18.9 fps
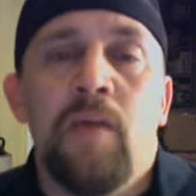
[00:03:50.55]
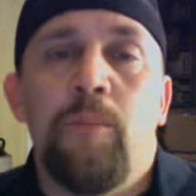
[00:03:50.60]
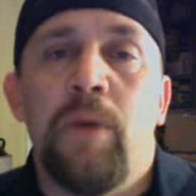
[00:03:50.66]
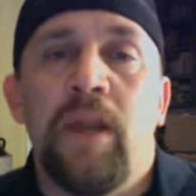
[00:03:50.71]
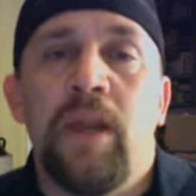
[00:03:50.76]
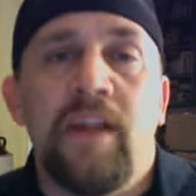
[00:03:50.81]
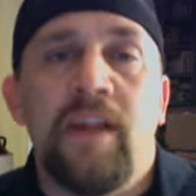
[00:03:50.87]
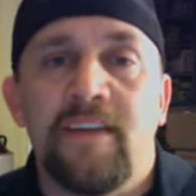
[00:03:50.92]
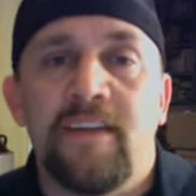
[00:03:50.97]

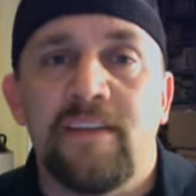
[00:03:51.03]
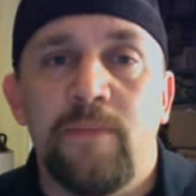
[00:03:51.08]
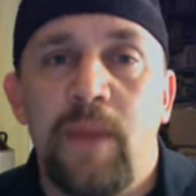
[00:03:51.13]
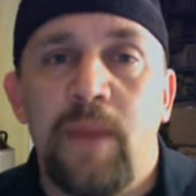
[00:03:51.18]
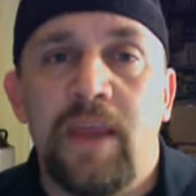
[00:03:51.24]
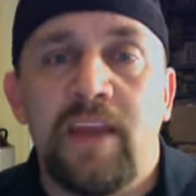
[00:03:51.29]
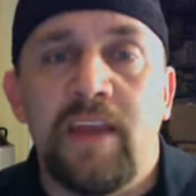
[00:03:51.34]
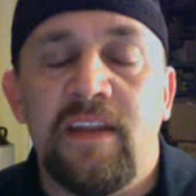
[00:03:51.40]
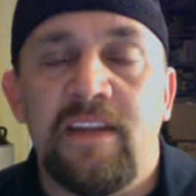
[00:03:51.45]
but it doesn't
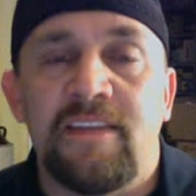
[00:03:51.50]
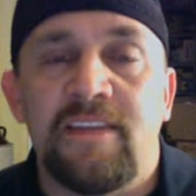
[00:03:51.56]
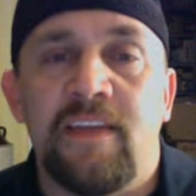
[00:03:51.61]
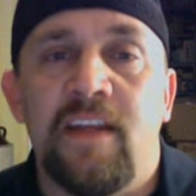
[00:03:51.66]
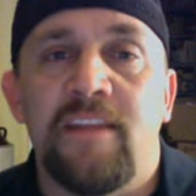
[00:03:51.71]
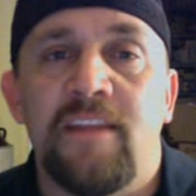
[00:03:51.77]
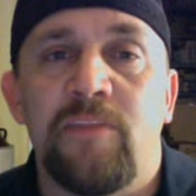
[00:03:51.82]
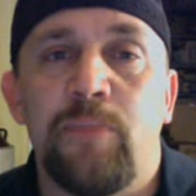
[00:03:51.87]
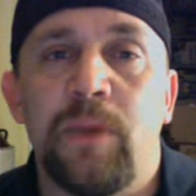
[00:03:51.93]
make any
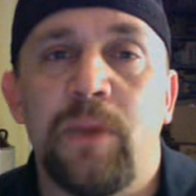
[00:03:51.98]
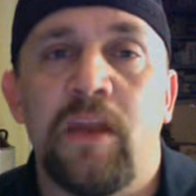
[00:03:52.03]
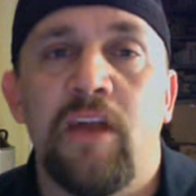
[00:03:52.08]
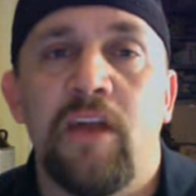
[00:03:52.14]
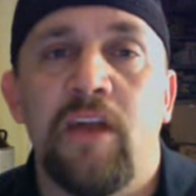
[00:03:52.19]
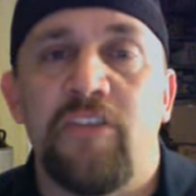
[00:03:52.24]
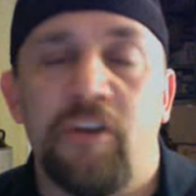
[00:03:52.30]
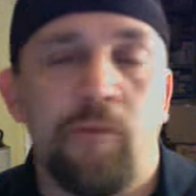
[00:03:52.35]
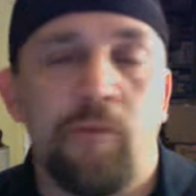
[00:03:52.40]
sense
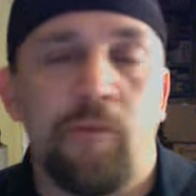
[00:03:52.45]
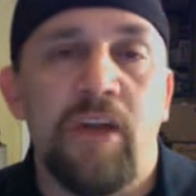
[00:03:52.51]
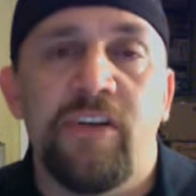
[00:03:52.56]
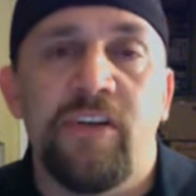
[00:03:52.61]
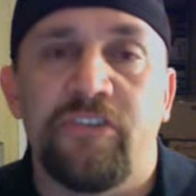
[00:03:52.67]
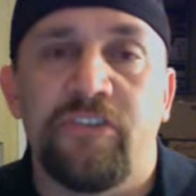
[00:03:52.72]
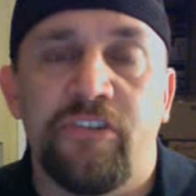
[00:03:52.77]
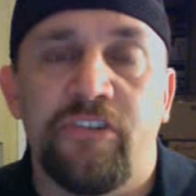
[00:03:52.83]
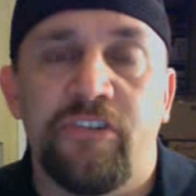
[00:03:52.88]
because their
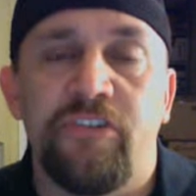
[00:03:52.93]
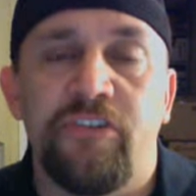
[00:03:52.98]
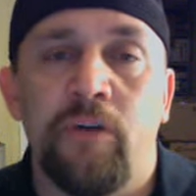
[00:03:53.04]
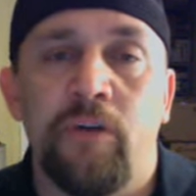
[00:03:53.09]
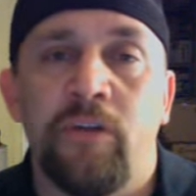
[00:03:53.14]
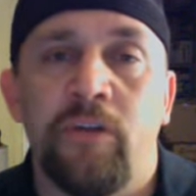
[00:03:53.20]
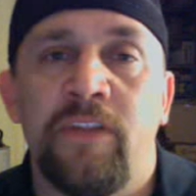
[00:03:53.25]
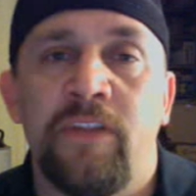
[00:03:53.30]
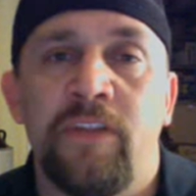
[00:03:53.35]
registers
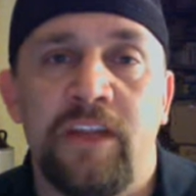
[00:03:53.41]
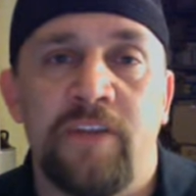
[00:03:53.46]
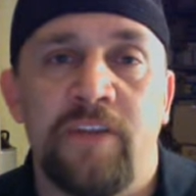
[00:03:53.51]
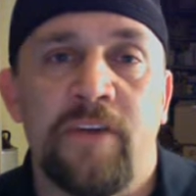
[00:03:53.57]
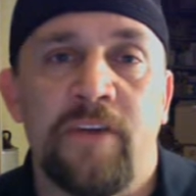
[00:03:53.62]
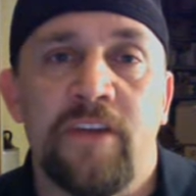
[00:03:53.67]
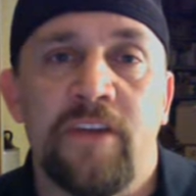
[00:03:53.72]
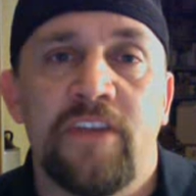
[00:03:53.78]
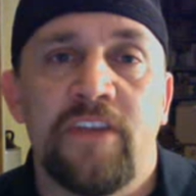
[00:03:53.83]
don't know the
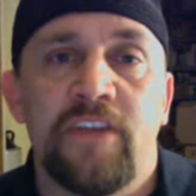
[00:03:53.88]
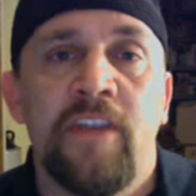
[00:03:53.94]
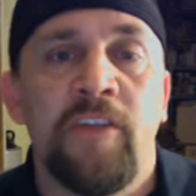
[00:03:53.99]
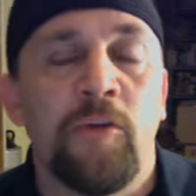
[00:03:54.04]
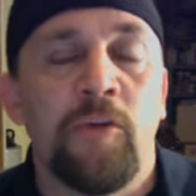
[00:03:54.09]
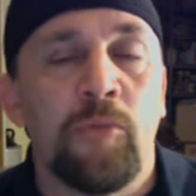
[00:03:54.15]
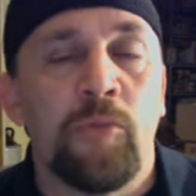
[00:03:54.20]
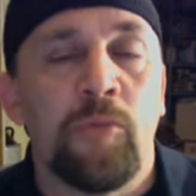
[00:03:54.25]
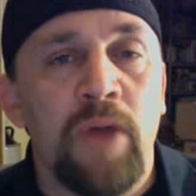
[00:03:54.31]
difference, and
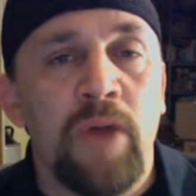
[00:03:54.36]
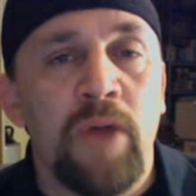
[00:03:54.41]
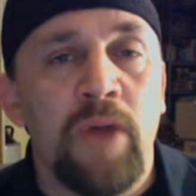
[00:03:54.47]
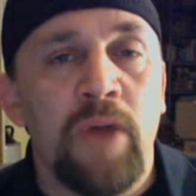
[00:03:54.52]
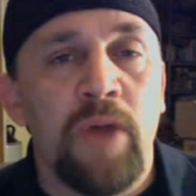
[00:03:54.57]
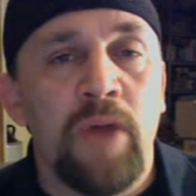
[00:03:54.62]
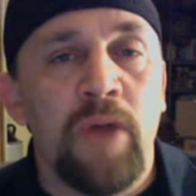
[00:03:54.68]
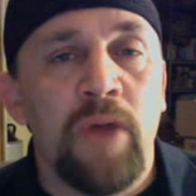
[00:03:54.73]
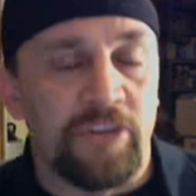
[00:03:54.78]
the
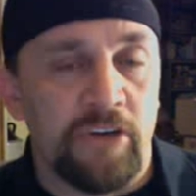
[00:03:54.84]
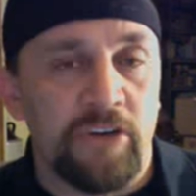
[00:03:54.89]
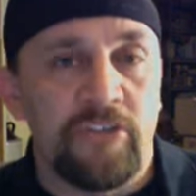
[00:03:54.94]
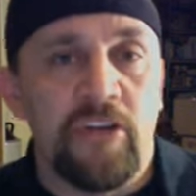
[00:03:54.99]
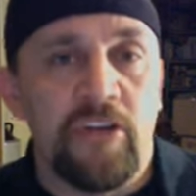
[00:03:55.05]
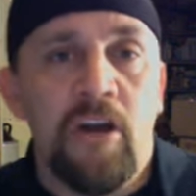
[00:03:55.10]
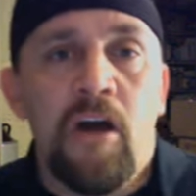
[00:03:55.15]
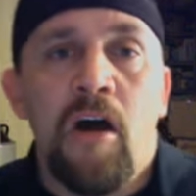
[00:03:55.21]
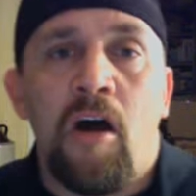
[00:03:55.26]
registers
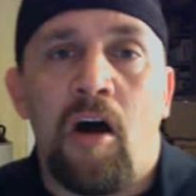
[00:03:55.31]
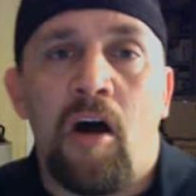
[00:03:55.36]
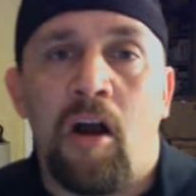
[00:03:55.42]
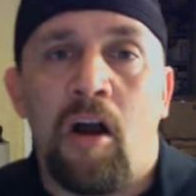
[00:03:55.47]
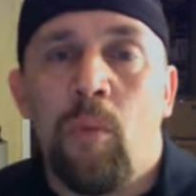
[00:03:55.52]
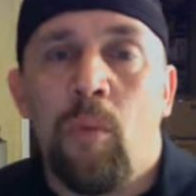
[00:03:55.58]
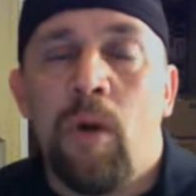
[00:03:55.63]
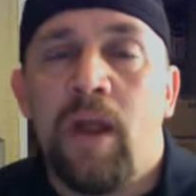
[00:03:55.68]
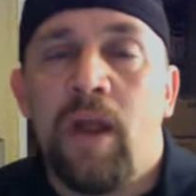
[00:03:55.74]

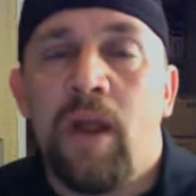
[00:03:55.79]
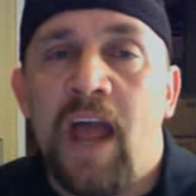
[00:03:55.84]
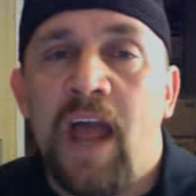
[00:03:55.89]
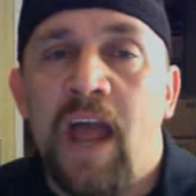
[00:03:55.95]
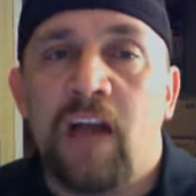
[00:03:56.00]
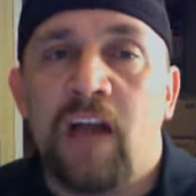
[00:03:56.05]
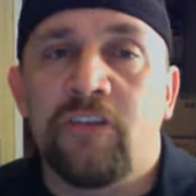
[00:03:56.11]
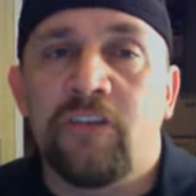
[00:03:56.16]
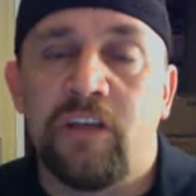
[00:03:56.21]
are what
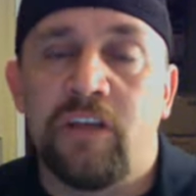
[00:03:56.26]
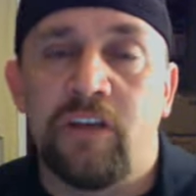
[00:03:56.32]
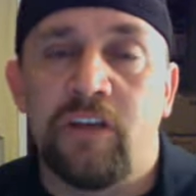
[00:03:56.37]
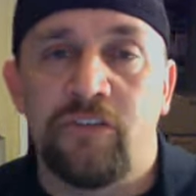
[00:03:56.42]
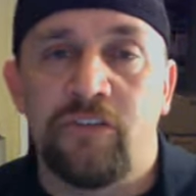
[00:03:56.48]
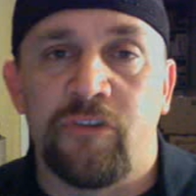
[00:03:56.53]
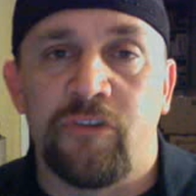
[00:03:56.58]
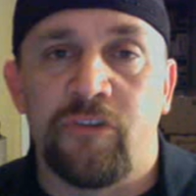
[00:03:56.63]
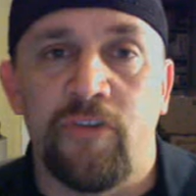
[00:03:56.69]
actually
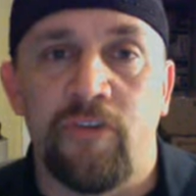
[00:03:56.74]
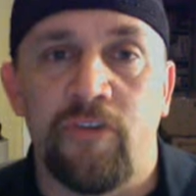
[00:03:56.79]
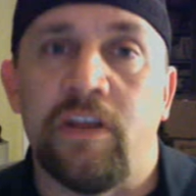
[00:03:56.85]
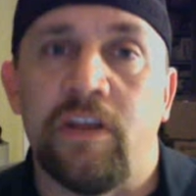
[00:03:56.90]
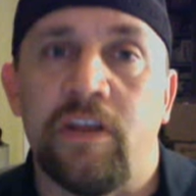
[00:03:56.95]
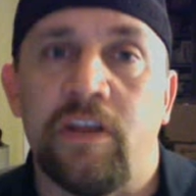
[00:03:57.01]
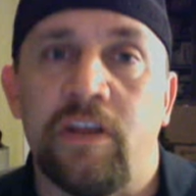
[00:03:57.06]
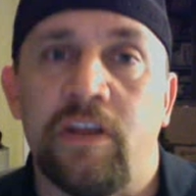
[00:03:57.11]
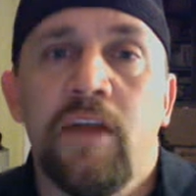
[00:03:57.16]
controls
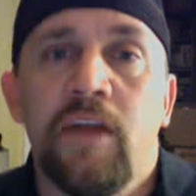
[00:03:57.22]
it.